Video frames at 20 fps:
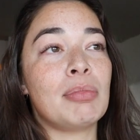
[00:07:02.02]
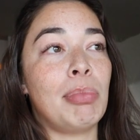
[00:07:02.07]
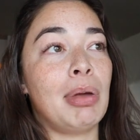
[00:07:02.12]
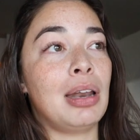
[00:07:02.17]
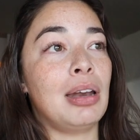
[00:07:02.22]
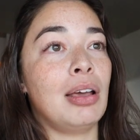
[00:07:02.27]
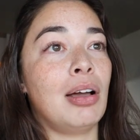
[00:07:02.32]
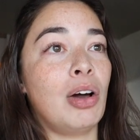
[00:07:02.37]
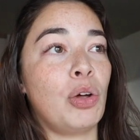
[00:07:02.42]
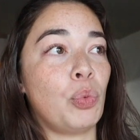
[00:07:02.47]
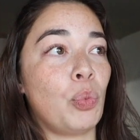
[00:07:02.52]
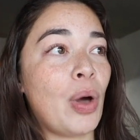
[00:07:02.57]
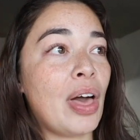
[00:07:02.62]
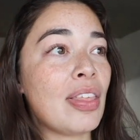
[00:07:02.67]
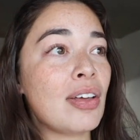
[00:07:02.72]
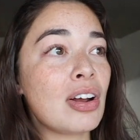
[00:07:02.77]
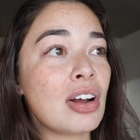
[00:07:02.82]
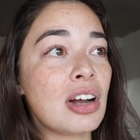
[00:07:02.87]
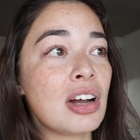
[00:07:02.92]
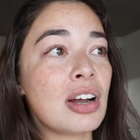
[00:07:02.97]
depending on
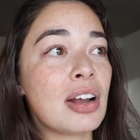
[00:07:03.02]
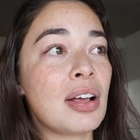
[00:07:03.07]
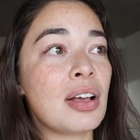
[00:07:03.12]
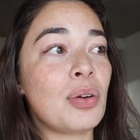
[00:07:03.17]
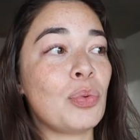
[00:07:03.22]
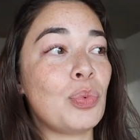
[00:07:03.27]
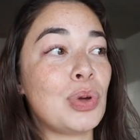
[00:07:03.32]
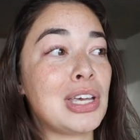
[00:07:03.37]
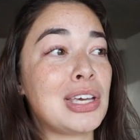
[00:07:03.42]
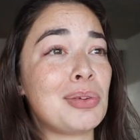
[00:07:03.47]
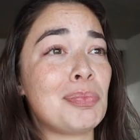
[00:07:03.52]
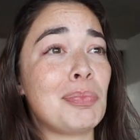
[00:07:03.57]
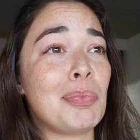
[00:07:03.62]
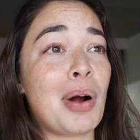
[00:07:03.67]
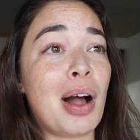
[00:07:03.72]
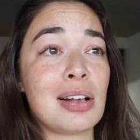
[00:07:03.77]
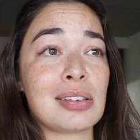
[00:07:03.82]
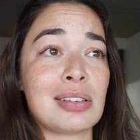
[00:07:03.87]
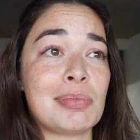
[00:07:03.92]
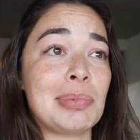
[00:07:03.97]
weather, we could
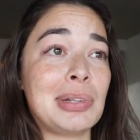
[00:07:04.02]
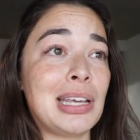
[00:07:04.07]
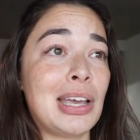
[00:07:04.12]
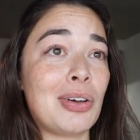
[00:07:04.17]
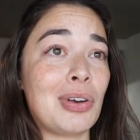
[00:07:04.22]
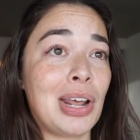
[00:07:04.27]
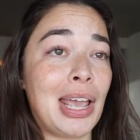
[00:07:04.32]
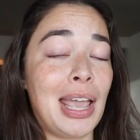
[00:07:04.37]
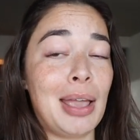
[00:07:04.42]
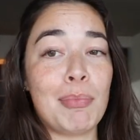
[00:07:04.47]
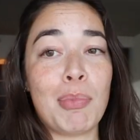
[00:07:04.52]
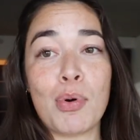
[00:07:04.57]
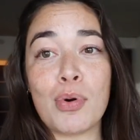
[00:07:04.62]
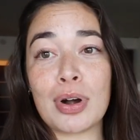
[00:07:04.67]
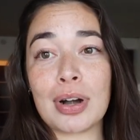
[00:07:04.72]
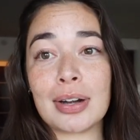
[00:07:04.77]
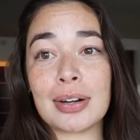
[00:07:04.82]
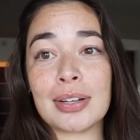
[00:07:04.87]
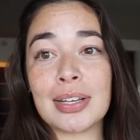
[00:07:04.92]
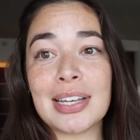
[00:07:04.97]
possibly go to Cape
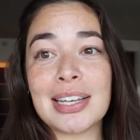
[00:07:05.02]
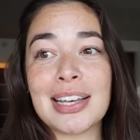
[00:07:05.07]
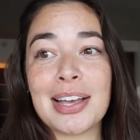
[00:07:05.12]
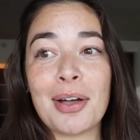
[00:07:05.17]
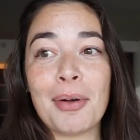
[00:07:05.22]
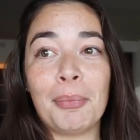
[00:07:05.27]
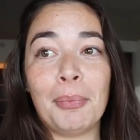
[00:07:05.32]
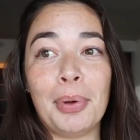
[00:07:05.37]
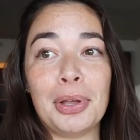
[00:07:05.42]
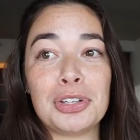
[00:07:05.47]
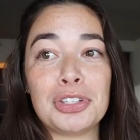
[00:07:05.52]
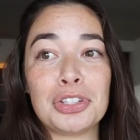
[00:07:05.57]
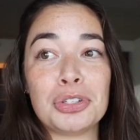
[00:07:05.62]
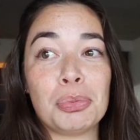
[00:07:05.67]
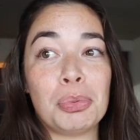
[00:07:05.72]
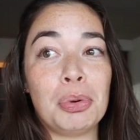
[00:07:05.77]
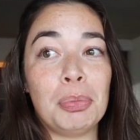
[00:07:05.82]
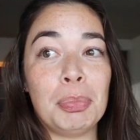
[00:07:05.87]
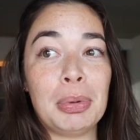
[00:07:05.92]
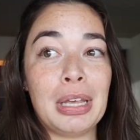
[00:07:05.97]
Horn,
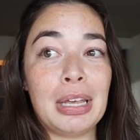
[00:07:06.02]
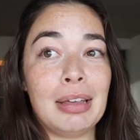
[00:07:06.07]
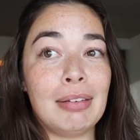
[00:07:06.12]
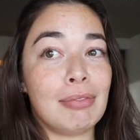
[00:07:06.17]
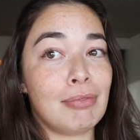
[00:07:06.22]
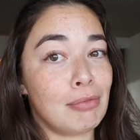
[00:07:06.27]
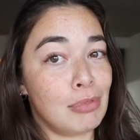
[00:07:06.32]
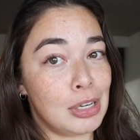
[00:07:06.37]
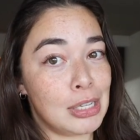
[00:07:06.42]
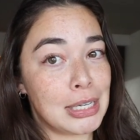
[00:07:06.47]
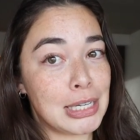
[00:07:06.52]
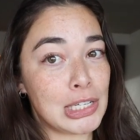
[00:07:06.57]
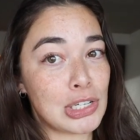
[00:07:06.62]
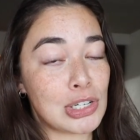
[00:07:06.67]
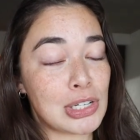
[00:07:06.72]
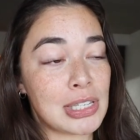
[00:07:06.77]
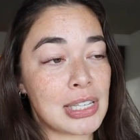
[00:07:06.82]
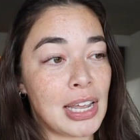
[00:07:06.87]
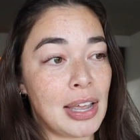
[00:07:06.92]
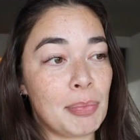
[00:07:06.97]
which would be really
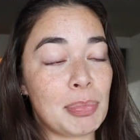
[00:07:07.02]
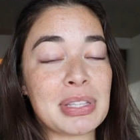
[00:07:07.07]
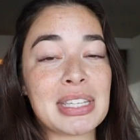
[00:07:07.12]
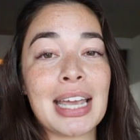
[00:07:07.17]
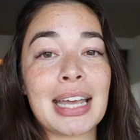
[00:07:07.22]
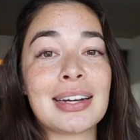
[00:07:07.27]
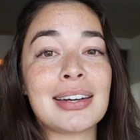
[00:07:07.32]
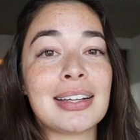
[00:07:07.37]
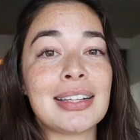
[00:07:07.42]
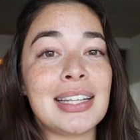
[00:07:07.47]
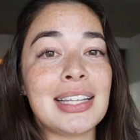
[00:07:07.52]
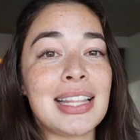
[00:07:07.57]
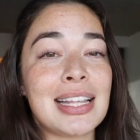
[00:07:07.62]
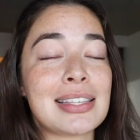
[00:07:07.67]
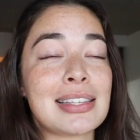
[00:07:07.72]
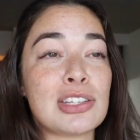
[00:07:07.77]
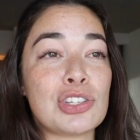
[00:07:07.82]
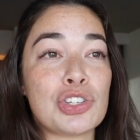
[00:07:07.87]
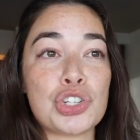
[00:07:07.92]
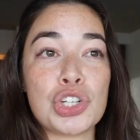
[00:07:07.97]
interesting. But technically
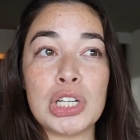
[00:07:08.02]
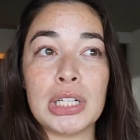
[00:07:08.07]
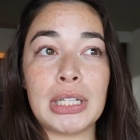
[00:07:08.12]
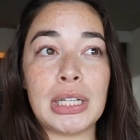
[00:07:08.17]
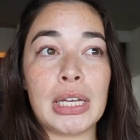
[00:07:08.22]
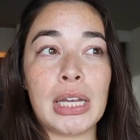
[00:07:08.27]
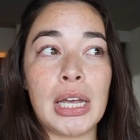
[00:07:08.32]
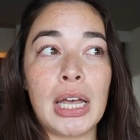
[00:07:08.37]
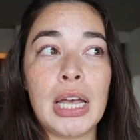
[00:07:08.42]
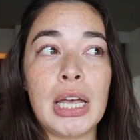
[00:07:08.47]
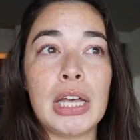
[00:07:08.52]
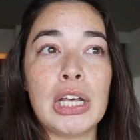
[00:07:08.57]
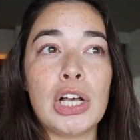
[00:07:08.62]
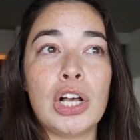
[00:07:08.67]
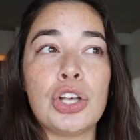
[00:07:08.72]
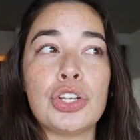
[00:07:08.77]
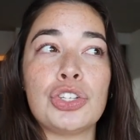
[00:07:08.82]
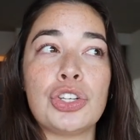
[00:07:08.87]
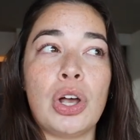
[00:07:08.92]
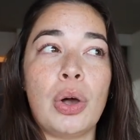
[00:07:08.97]
that's in Chile,
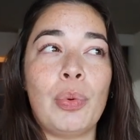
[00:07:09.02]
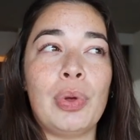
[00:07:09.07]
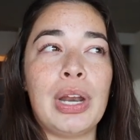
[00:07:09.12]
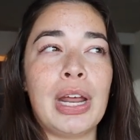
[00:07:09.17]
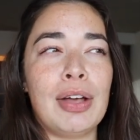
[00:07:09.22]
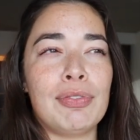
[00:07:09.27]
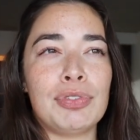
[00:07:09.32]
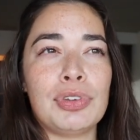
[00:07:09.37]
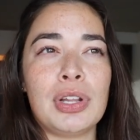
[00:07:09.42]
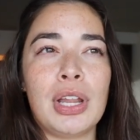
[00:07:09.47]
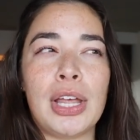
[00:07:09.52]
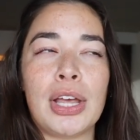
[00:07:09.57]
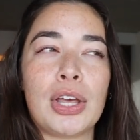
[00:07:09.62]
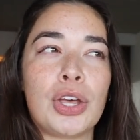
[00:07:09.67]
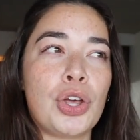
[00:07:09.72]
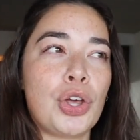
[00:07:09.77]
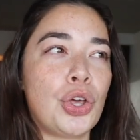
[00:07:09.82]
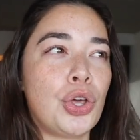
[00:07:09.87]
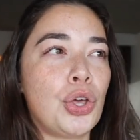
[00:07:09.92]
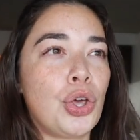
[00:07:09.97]
so we'd have to like
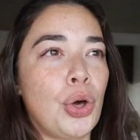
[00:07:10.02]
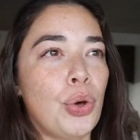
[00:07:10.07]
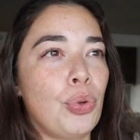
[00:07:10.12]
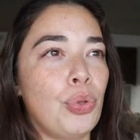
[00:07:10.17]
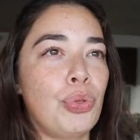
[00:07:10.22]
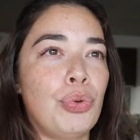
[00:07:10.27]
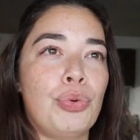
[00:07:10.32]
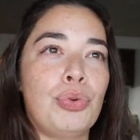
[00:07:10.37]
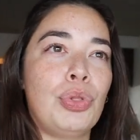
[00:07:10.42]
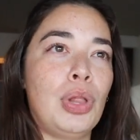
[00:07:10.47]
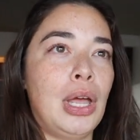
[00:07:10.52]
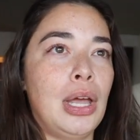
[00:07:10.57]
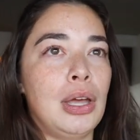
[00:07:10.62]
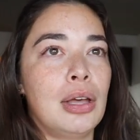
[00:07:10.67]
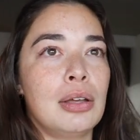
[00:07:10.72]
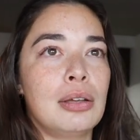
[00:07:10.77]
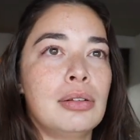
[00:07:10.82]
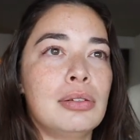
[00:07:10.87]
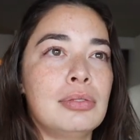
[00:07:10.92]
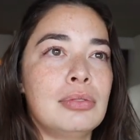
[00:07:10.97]
go through
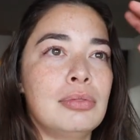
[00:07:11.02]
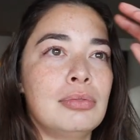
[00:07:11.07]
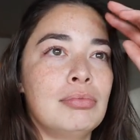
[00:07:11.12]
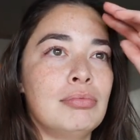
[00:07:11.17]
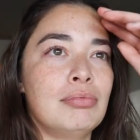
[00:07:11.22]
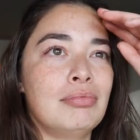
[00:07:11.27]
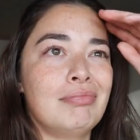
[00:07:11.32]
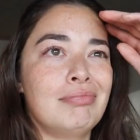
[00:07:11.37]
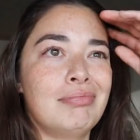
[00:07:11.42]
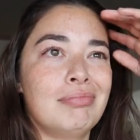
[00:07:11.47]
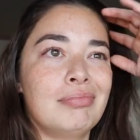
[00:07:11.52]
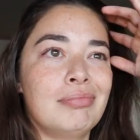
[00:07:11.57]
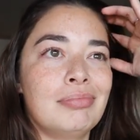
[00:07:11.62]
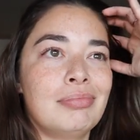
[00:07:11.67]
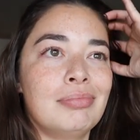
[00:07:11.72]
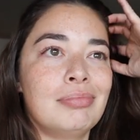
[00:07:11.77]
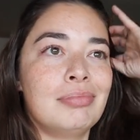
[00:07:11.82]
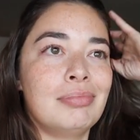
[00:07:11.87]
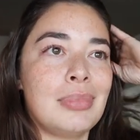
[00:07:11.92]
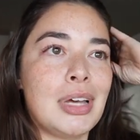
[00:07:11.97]
like,
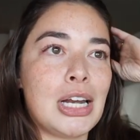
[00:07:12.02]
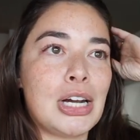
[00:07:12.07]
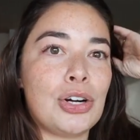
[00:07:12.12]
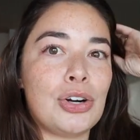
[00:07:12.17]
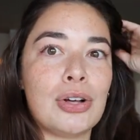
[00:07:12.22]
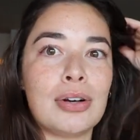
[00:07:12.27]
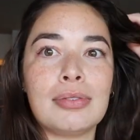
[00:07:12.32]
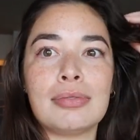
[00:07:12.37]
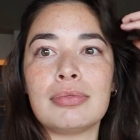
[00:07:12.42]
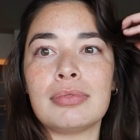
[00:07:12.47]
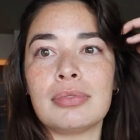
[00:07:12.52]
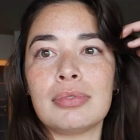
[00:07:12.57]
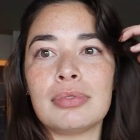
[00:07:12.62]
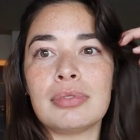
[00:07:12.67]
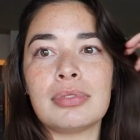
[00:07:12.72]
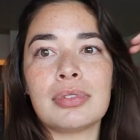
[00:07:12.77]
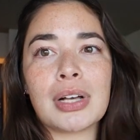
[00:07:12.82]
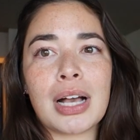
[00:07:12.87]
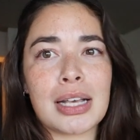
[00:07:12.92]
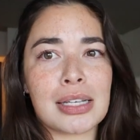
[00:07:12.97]
I don't know,
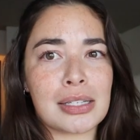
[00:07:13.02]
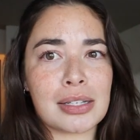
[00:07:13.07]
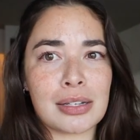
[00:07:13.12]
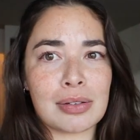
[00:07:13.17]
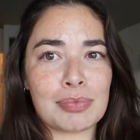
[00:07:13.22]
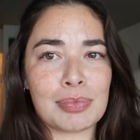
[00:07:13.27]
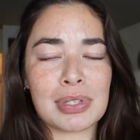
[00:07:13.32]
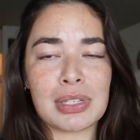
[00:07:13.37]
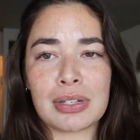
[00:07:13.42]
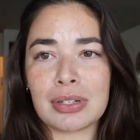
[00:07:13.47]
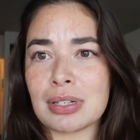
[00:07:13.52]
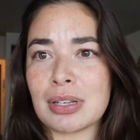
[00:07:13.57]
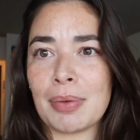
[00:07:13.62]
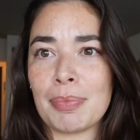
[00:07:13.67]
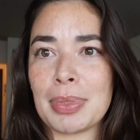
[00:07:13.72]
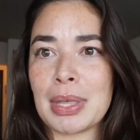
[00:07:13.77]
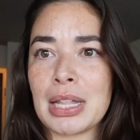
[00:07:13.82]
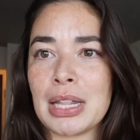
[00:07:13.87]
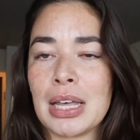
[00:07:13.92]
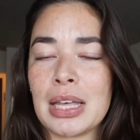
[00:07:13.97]
customs or
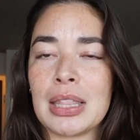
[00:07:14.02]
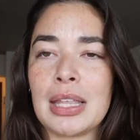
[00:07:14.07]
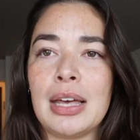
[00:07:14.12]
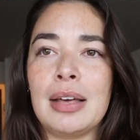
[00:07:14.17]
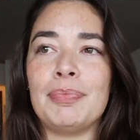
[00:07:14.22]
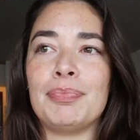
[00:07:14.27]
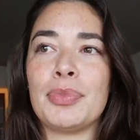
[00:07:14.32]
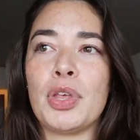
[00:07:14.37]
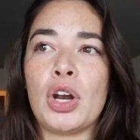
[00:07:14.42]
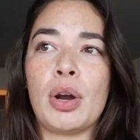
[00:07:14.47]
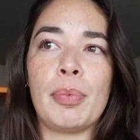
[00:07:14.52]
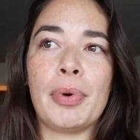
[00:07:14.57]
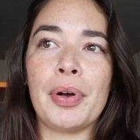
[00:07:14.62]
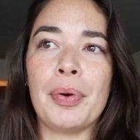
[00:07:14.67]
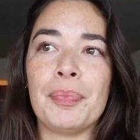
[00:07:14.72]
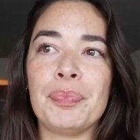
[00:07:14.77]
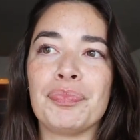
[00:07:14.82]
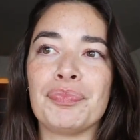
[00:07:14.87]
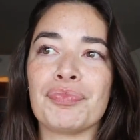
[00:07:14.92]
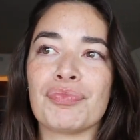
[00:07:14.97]
something like that on a
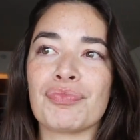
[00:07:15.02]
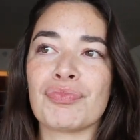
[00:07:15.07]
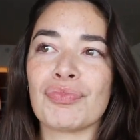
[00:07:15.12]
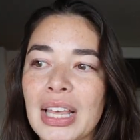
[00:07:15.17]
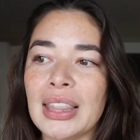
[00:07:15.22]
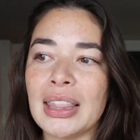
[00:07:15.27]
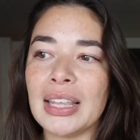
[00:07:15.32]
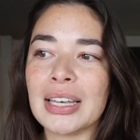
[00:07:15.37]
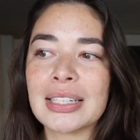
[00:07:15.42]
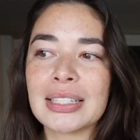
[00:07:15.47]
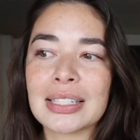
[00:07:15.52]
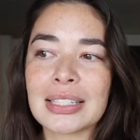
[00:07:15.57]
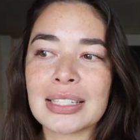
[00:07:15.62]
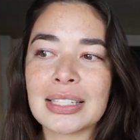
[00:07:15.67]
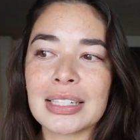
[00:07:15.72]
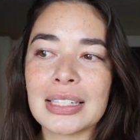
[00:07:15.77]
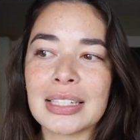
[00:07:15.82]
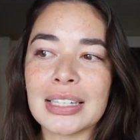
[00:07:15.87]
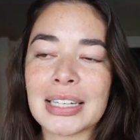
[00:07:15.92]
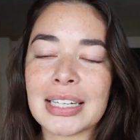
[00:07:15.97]
boat.
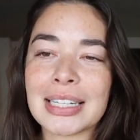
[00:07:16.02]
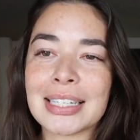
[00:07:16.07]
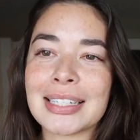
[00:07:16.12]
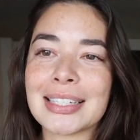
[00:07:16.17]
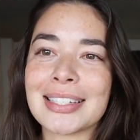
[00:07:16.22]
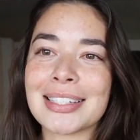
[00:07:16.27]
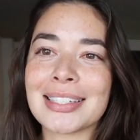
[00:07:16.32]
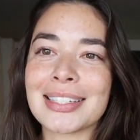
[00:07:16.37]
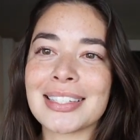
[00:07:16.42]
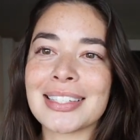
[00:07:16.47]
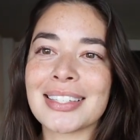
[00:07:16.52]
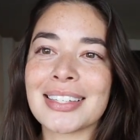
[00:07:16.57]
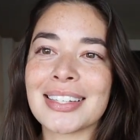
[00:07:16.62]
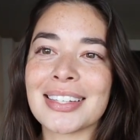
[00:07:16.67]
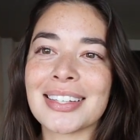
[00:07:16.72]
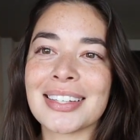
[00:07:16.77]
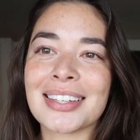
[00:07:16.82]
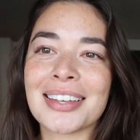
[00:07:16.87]
This is